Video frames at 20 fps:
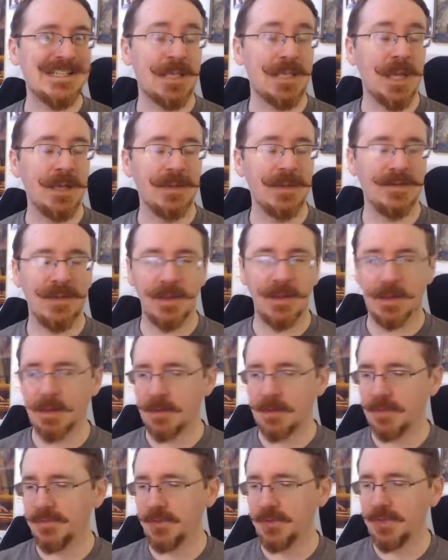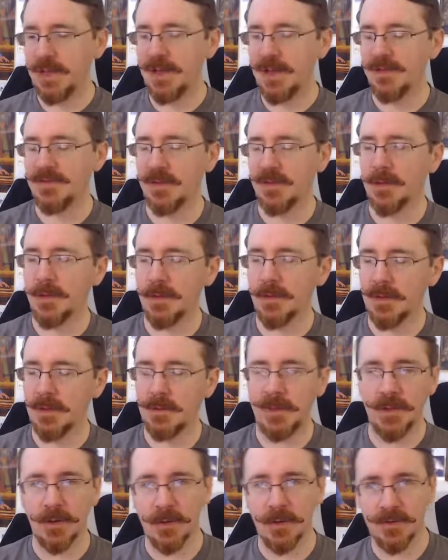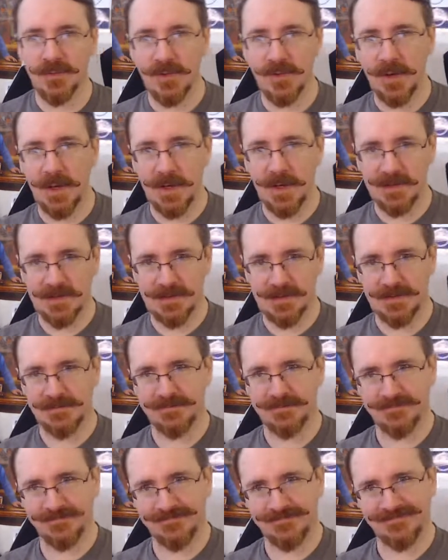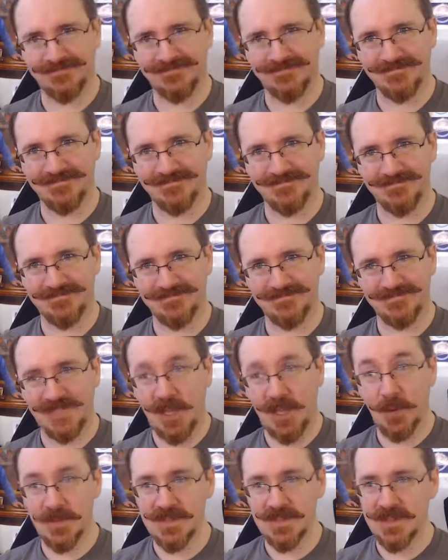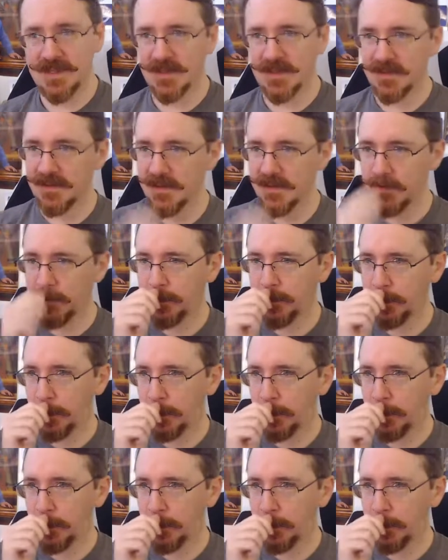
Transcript: Can you tell? If you can tell, let me know. If not, I won't say anything.